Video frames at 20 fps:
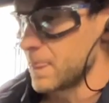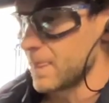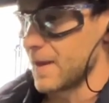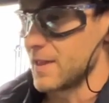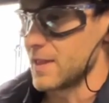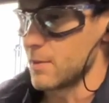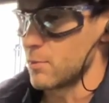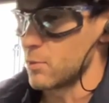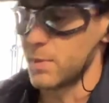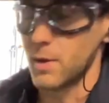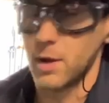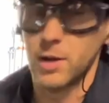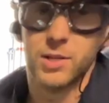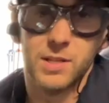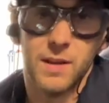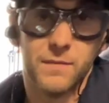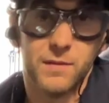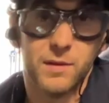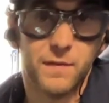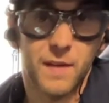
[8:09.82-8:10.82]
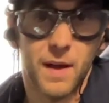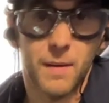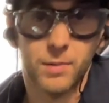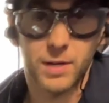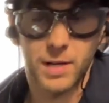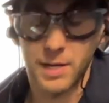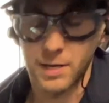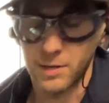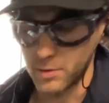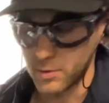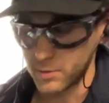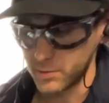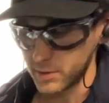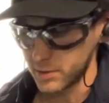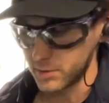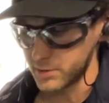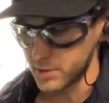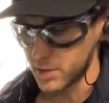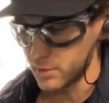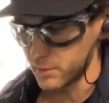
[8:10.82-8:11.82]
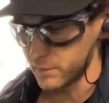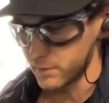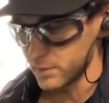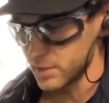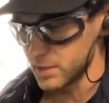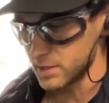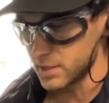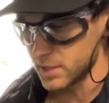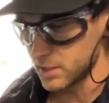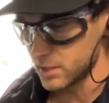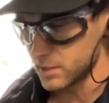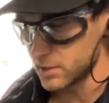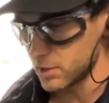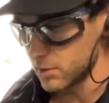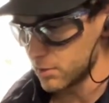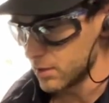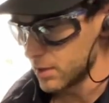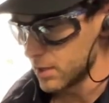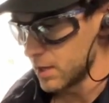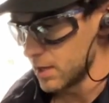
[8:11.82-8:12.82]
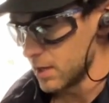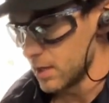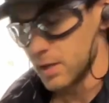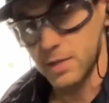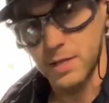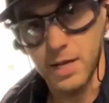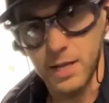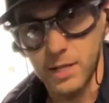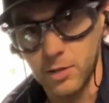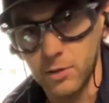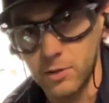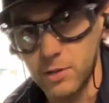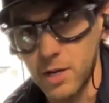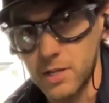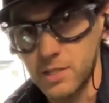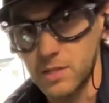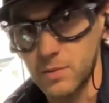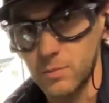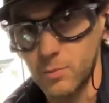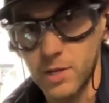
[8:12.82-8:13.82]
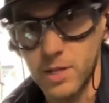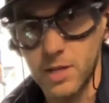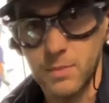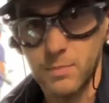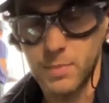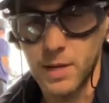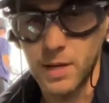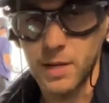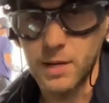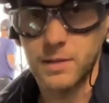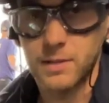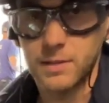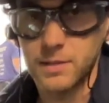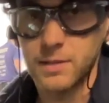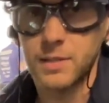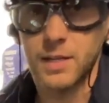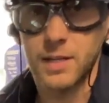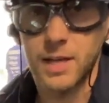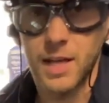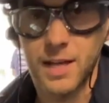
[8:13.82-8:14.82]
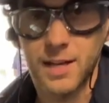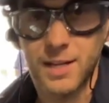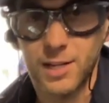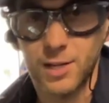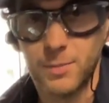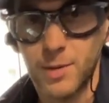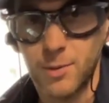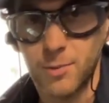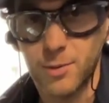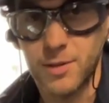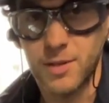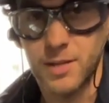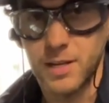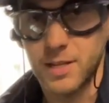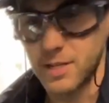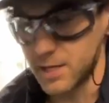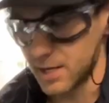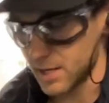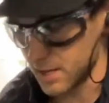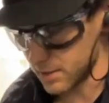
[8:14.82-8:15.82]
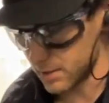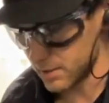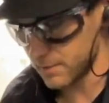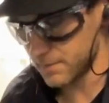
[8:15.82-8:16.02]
And then we'll probably just have to fabricate our own little tunnel for this thing. So getting a little custom with it, but again, it'll be worth it in the end.